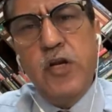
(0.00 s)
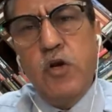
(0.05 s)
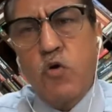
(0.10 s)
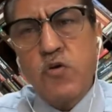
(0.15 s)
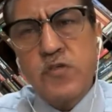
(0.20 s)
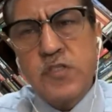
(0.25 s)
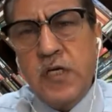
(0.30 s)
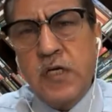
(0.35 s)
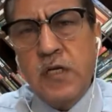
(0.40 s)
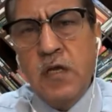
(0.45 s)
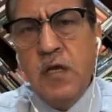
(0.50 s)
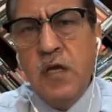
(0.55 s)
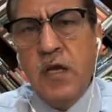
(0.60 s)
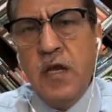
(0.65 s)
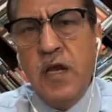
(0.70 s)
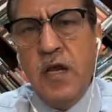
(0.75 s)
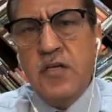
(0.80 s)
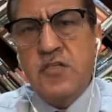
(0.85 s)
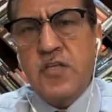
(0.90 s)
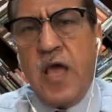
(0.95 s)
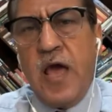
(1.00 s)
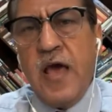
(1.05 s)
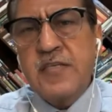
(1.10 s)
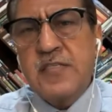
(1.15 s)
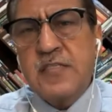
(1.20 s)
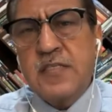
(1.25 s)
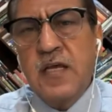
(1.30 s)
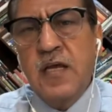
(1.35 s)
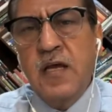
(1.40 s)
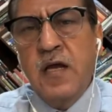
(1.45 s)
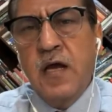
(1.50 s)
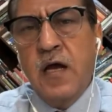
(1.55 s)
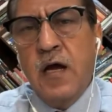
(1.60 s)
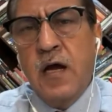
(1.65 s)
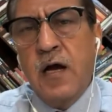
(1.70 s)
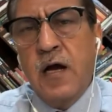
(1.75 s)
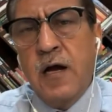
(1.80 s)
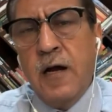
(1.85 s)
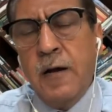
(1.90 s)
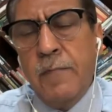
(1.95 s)
knows it. It's as
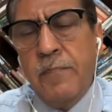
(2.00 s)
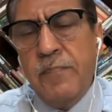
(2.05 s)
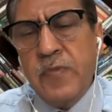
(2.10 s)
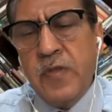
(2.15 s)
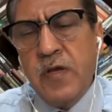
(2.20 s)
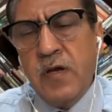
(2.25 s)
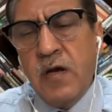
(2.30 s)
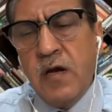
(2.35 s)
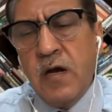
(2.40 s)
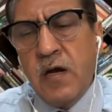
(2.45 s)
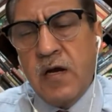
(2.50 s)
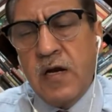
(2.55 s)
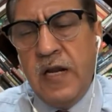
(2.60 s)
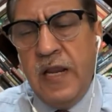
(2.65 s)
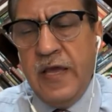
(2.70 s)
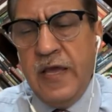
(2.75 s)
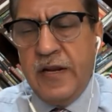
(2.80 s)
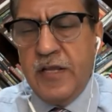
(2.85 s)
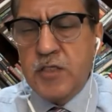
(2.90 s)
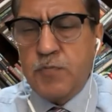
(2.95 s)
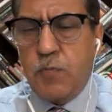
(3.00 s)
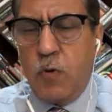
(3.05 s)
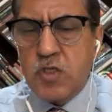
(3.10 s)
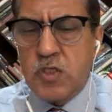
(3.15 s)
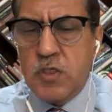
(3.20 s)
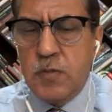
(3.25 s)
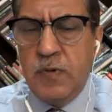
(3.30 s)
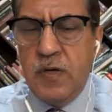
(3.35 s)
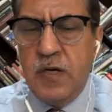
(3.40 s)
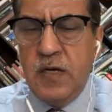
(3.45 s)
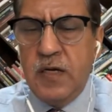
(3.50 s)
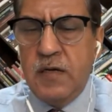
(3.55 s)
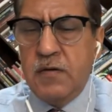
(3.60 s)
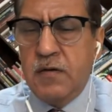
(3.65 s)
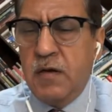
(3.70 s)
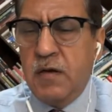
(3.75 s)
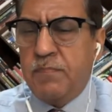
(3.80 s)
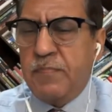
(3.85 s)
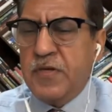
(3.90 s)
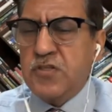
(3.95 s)
clear as possible,
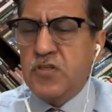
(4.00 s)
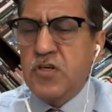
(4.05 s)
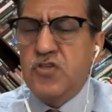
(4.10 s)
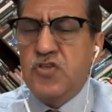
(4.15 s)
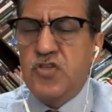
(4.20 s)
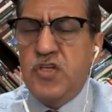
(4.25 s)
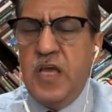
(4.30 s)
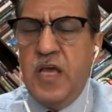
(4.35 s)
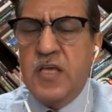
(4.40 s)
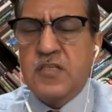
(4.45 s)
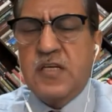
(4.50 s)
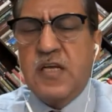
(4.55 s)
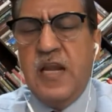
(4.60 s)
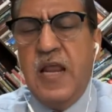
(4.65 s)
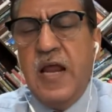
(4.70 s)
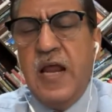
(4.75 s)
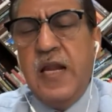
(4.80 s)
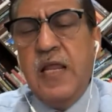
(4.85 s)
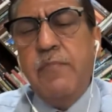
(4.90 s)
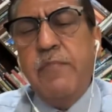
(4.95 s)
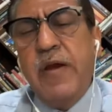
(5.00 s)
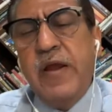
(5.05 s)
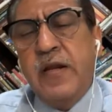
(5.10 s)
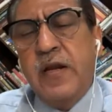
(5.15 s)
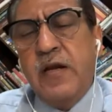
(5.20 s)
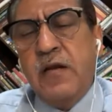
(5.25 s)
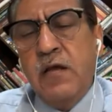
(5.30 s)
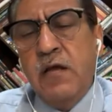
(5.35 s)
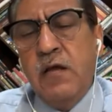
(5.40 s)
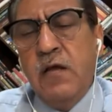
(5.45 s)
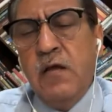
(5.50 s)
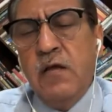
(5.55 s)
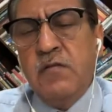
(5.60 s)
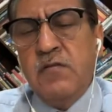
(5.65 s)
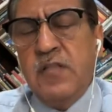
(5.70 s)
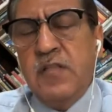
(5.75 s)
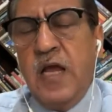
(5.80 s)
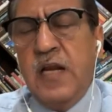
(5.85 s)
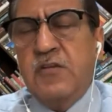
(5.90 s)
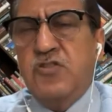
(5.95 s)
and President Xi has clearly made it
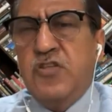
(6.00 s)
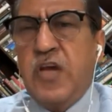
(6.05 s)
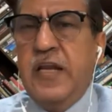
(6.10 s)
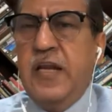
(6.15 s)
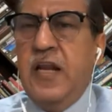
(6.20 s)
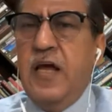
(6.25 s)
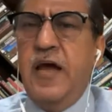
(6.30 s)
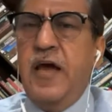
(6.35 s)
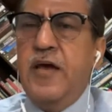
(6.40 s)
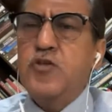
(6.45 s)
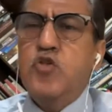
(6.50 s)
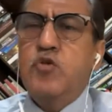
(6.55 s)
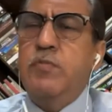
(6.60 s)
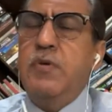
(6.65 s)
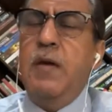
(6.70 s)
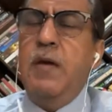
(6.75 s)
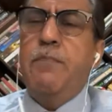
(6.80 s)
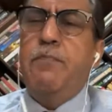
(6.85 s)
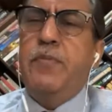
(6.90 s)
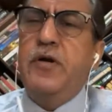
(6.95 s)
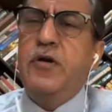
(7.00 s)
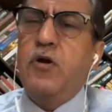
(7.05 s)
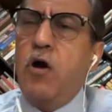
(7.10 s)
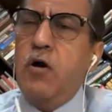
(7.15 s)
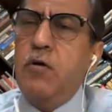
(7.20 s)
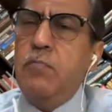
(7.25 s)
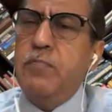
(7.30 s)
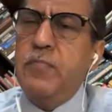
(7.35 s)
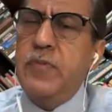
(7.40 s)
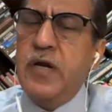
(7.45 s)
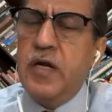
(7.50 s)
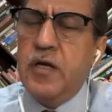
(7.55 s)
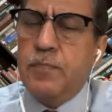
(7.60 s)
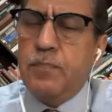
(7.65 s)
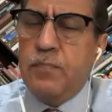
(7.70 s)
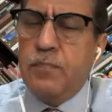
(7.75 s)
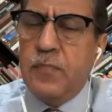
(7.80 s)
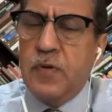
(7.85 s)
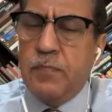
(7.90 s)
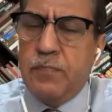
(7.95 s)
that China has to be a
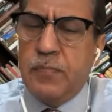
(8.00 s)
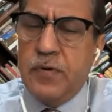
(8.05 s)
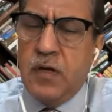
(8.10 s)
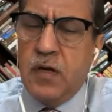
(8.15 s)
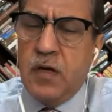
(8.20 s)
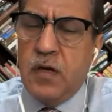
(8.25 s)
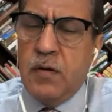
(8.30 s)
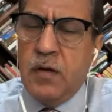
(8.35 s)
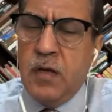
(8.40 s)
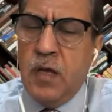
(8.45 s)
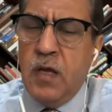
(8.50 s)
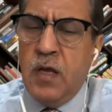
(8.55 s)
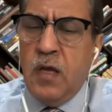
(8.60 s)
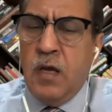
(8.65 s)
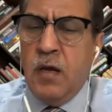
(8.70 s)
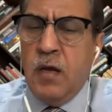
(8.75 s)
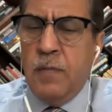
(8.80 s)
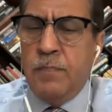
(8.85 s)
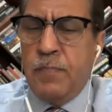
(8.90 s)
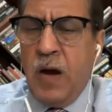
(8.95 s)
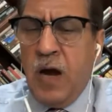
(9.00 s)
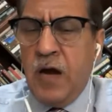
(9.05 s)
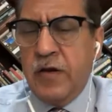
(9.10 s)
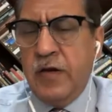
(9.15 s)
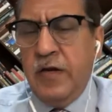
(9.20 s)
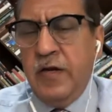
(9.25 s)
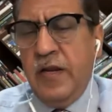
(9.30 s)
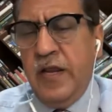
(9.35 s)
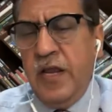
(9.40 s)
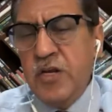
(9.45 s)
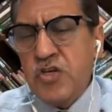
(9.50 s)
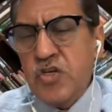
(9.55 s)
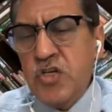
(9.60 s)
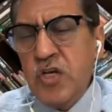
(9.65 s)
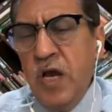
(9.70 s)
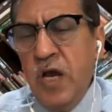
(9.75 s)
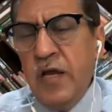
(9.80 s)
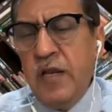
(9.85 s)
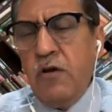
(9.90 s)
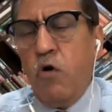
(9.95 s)
predominant power in
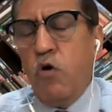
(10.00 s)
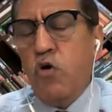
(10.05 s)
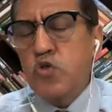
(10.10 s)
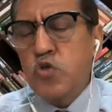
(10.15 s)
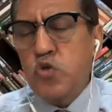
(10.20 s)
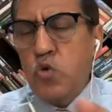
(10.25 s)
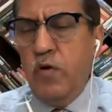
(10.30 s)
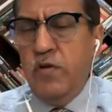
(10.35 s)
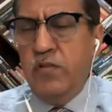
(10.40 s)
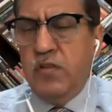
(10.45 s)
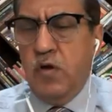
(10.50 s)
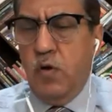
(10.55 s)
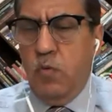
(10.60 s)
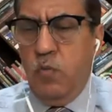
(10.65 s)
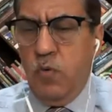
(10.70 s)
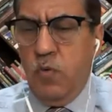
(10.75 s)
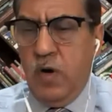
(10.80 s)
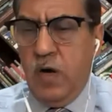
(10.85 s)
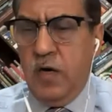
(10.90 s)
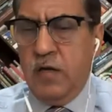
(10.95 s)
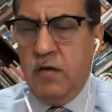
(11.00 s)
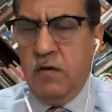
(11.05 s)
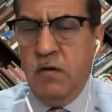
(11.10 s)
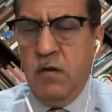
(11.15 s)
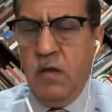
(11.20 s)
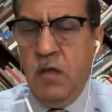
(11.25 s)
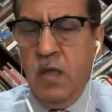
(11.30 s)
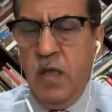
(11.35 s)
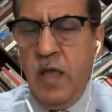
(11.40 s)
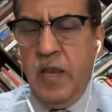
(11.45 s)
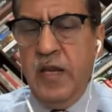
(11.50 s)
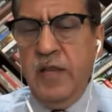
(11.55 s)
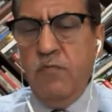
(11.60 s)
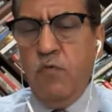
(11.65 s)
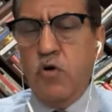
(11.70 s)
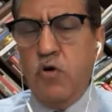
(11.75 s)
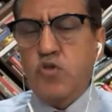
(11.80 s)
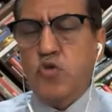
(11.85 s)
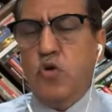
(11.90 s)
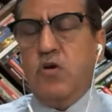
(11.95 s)
Asia and also in the world. And he
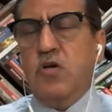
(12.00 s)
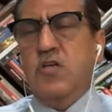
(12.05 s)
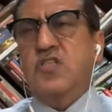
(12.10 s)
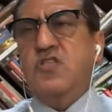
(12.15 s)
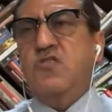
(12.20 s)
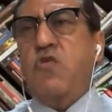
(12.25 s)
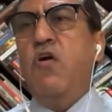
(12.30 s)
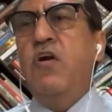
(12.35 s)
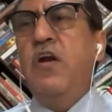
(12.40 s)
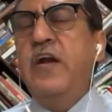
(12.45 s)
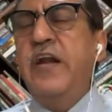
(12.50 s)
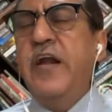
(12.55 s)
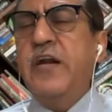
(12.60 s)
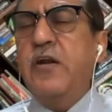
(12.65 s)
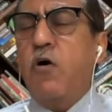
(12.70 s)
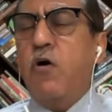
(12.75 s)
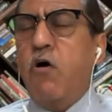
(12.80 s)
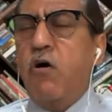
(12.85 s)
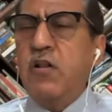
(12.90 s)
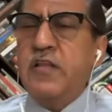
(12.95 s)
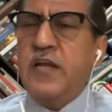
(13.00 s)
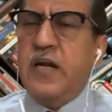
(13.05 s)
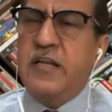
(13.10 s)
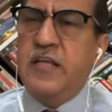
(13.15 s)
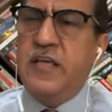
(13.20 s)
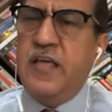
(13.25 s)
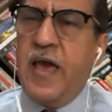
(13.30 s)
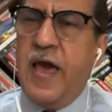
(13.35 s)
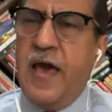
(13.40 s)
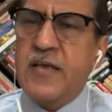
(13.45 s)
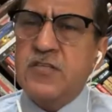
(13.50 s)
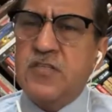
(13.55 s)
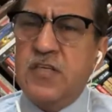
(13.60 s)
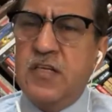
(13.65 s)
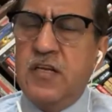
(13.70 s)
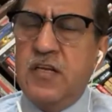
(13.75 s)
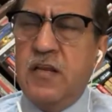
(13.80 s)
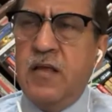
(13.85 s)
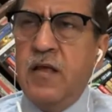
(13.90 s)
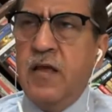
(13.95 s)
wants to consolidate all that he has
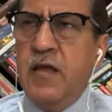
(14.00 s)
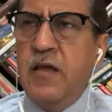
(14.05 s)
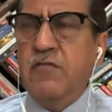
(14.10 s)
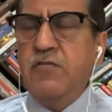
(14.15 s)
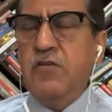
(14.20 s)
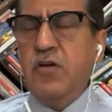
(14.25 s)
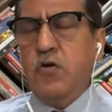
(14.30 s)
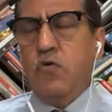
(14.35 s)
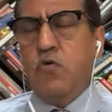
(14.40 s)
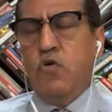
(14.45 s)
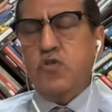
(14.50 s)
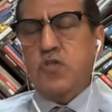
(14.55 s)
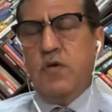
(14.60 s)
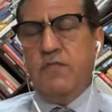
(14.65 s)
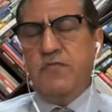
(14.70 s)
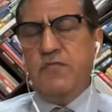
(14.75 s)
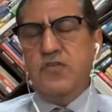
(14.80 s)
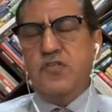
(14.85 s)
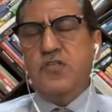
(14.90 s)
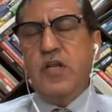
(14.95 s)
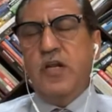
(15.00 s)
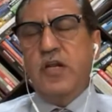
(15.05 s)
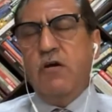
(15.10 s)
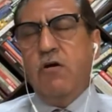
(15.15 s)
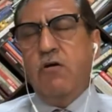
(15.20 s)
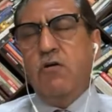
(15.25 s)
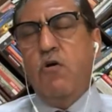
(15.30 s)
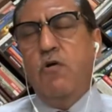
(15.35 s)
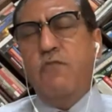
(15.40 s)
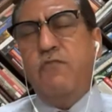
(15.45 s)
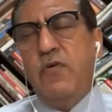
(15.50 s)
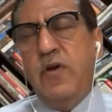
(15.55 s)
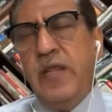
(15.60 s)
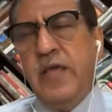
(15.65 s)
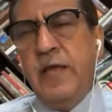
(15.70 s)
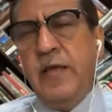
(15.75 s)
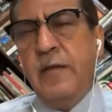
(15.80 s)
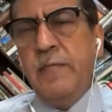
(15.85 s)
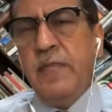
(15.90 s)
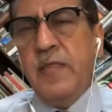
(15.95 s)
in the course of his tenure.
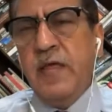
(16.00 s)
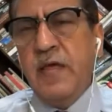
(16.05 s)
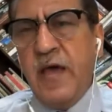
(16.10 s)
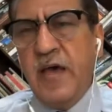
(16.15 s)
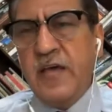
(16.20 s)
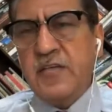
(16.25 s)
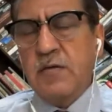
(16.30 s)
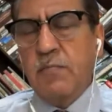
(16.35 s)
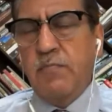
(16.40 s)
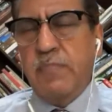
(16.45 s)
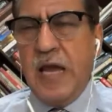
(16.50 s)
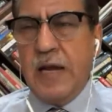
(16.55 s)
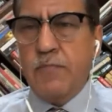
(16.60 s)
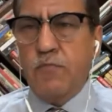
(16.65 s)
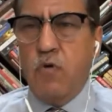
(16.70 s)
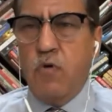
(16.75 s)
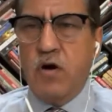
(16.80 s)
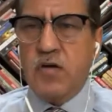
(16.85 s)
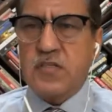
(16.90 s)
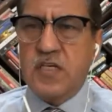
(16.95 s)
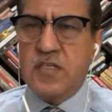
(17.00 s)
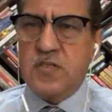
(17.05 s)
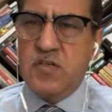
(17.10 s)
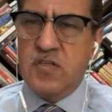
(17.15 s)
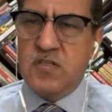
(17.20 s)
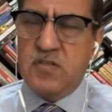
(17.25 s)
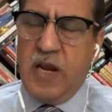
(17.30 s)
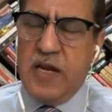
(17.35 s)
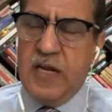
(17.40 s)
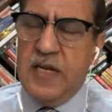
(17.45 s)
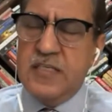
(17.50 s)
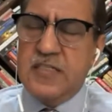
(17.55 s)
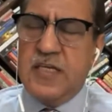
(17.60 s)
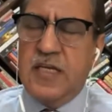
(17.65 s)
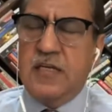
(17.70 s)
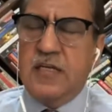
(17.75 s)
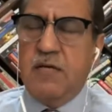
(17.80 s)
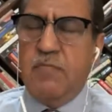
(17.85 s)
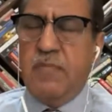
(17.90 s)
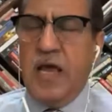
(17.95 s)
Hopefully, as the black box, as is rightly
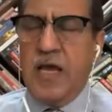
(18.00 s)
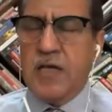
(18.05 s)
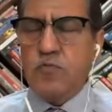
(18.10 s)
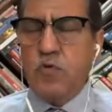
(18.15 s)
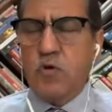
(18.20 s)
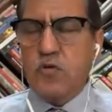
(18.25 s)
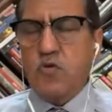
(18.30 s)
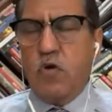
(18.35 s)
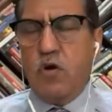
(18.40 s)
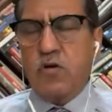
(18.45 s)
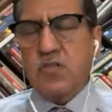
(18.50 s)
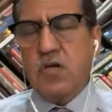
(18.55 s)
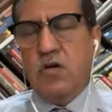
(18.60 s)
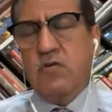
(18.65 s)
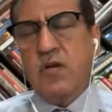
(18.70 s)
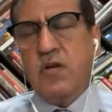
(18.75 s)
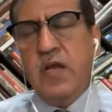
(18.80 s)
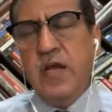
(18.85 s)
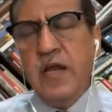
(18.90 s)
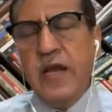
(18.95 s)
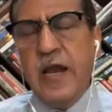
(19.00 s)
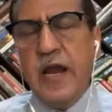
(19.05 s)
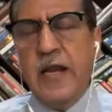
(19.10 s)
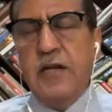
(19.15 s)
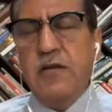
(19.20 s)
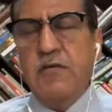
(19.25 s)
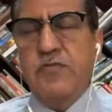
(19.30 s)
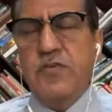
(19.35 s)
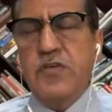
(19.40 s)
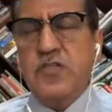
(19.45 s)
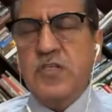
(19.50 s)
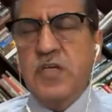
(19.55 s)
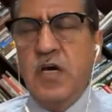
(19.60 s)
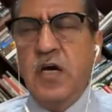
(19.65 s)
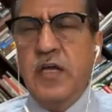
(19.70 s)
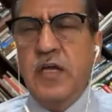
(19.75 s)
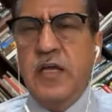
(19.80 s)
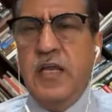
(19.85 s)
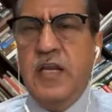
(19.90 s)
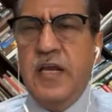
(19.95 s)
said, the black box sorts out end of this
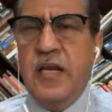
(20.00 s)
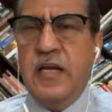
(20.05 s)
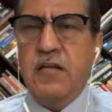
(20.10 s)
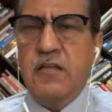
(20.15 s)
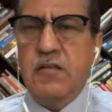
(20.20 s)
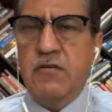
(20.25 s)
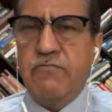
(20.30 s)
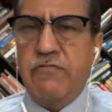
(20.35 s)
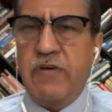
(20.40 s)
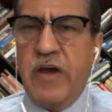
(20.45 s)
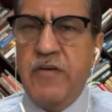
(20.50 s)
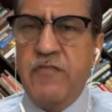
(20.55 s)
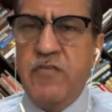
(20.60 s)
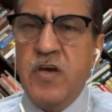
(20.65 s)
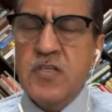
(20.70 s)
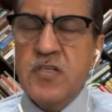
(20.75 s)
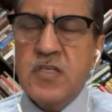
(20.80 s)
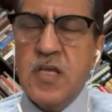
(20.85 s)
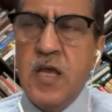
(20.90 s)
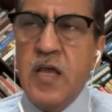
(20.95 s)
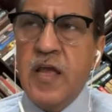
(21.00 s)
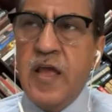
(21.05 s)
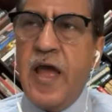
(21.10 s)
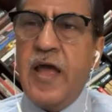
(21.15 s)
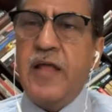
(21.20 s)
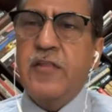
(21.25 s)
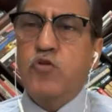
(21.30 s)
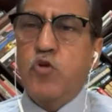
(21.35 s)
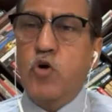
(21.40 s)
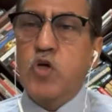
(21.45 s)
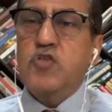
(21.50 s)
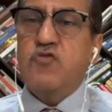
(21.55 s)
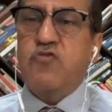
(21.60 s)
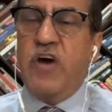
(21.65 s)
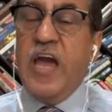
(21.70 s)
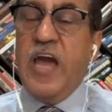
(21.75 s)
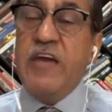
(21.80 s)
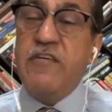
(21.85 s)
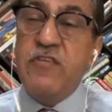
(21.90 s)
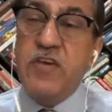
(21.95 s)
year, he'll get another 5 years. And those
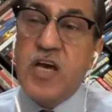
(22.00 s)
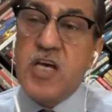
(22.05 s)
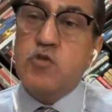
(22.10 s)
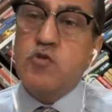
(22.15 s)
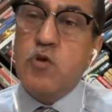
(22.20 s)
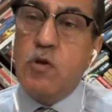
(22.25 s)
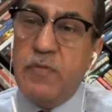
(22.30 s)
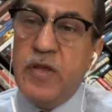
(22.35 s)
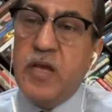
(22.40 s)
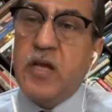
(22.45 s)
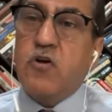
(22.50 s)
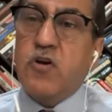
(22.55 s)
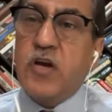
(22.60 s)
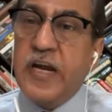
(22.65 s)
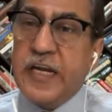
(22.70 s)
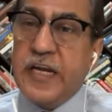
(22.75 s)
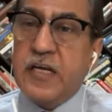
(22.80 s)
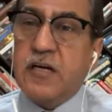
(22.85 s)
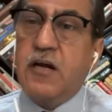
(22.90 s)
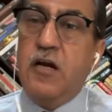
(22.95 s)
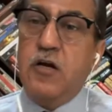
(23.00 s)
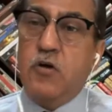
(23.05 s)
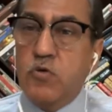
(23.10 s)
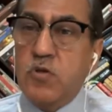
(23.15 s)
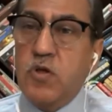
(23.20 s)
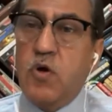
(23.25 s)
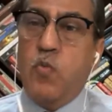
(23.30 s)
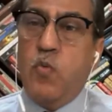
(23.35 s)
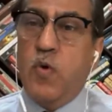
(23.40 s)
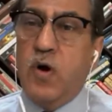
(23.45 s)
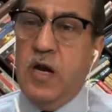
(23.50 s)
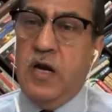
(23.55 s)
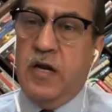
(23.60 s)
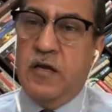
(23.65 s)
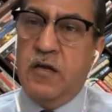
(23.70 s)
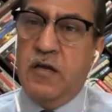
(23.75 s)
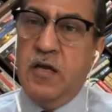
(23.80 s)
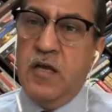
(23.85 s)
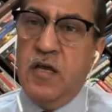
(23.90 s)
5 years will be critical to the world.